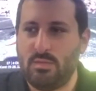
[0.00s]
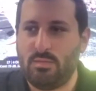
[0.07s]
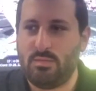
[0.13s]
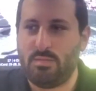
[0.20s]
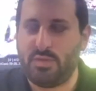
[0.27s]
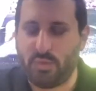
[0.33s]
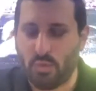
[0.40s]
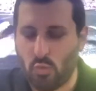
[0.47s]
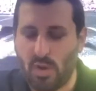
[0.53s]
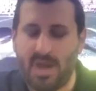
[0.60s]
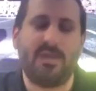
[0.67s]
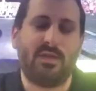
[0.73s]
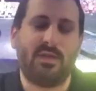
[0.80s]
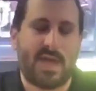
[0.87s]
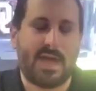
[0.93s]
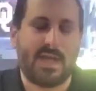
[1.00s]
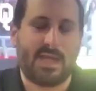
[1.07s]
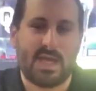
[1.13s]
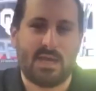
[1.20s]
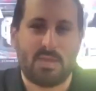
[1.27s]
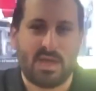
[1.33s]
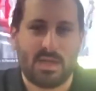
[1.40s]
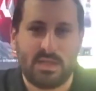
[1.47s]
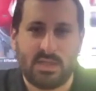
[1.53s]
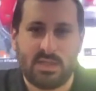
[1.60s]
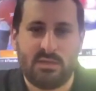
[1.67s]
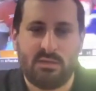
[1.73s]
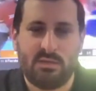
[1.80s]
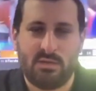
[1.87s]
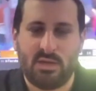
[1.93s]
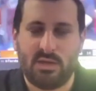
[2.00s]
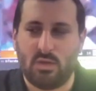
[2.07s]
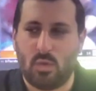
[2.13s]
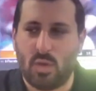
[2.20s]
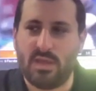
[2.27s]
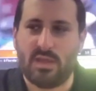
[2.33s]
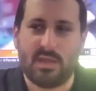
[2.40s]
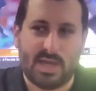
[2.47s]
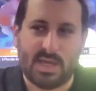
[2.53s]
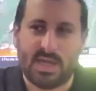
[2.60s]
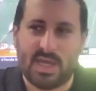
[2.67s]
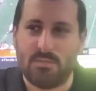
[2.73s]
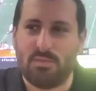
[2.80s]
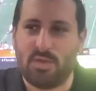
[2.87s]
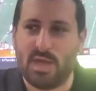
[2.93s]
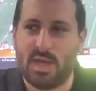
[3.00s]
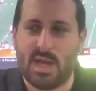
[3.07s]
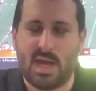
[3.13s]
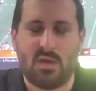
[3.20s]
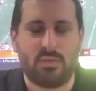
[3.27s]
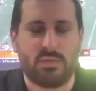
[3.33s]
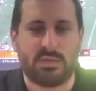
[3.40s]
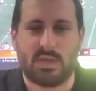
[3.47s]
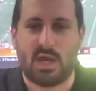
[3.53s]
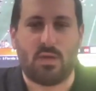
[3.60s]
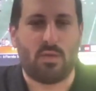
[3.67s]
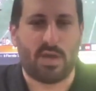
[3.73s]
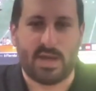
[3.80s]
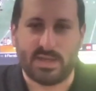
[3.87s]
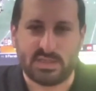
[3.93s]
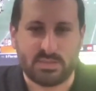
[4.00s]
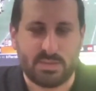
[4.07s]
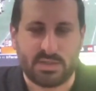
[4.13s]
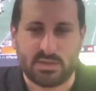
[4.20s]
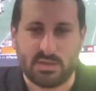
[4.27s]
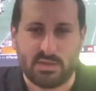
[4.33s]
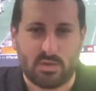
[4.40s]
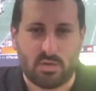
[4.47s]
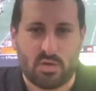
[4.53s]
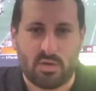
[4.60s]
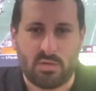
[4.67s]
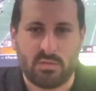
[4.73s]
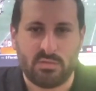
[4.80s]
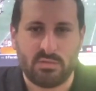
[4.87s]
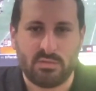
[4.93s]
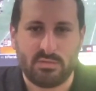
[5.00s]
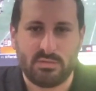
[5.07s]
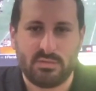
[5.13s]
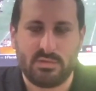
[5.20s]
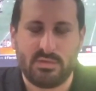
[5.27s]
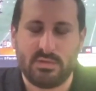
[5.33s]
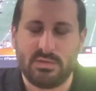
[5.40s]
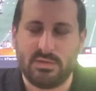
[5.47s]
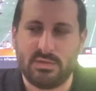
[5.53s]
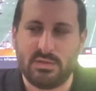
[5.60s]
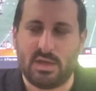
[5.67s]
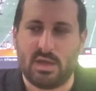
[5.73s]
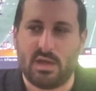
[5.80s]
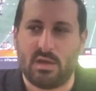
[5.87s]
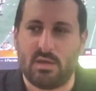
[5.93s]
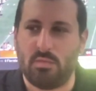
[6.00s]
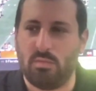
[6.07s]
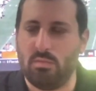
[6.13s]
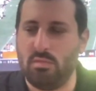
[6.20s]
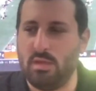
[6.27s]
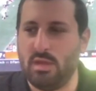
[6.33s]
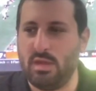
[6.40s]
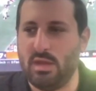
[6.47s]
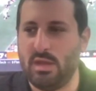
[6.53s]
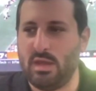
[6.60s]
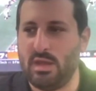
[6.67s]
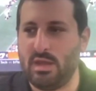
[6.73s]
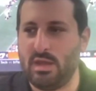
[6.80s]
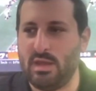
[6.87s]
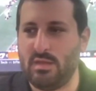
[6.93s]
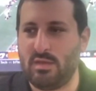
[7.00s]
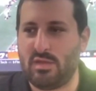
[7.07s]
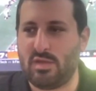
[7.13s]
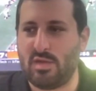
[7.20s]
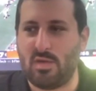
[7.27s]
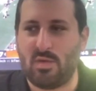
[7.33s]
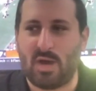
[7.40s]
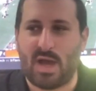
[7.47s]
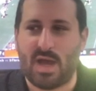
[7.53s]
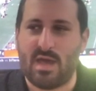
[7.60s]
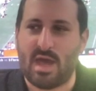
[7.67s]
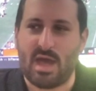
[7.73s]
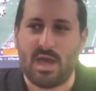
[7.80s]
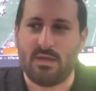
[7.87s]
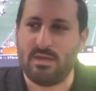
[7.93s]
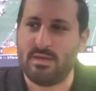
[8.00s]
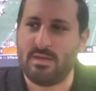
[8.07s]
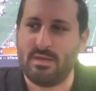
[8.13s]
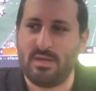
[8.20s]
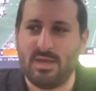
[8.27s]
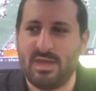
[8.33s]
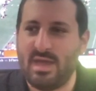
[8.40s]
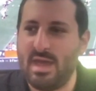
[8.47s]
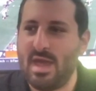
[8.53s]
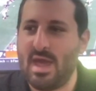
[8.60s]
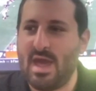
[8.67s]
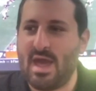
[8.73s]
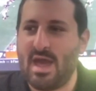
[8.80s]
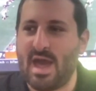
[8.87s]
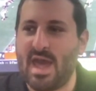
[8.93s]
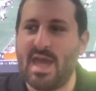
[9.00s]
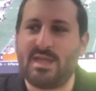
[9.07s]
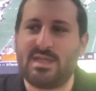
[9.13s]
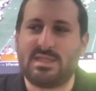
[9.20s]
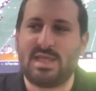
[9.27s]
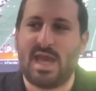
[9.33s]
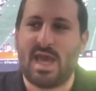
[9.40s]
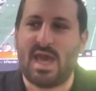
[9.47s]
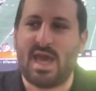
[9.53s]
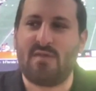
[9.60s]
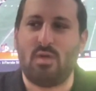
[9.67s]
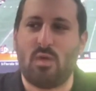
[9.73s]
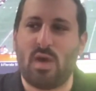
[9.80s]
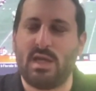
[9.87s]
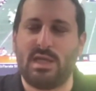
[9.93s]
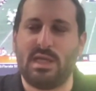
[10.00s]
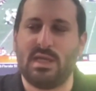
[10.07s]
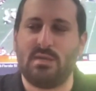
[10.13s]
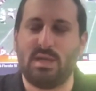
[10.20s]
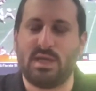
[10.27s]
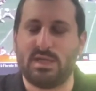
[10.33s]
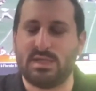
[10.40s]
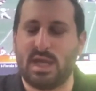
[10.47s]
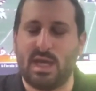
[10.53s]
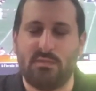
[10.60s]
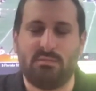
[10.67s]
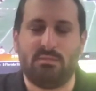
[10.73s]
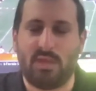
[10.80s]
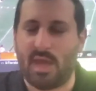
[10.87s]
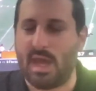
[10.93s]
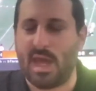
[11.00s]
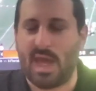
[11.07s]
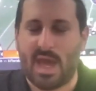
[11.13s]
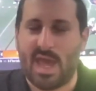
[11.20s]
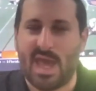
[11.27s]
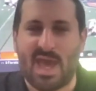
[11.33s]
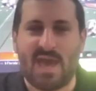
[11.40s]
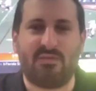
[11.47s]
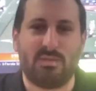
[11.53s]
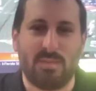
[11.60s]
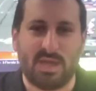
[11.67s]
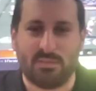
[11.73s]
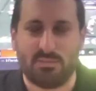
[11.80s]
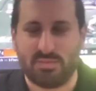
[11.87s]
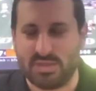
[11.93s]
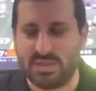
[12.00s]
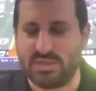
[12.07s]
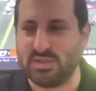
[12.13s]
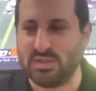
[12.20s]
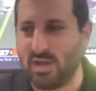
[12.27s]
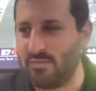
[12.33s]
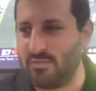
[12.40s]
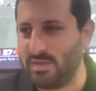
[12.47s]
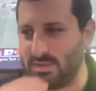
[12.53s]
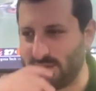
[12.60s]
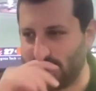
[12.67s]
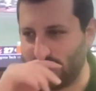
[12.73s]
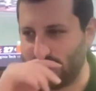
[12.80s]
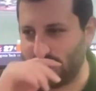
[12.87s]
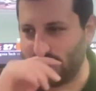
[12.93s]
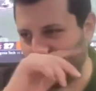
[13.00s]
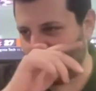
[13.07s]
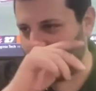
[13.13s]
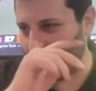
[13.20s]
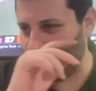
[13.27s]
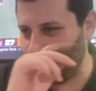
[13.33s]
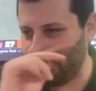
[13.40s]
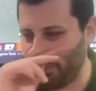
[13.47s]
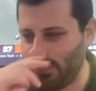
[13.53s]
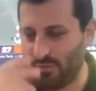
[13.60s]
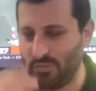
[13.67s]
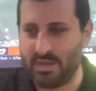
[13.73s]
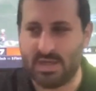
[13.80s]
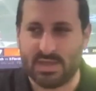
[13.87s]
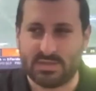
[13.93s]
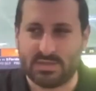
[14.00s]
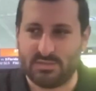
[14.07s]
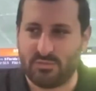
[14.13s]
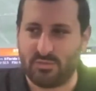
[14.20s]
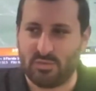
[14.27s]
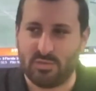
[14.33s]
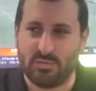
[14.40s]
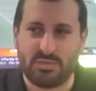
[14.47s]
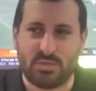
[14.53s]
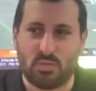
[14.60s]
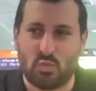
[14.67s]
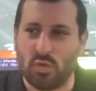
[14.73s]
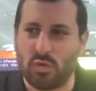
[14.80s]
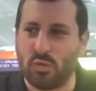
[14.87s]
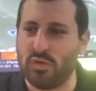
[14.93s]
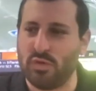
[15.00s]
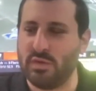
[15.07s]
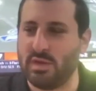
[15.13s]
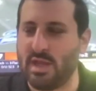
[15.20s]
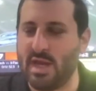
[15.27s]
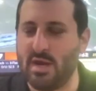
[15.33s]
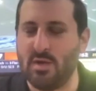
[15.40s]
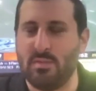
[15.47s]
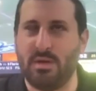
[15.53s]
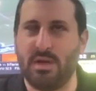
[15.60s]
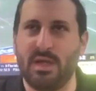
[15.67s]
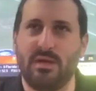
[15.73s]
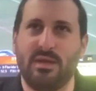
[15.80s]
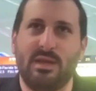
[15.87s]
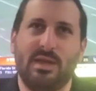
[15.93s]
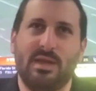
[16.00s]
But the way that that game ended and the way that that game played out was not what I expected at all. Um, so I hate to say I have no idea because I have to make a prediction, obviously, for this and for some work we're doing later. But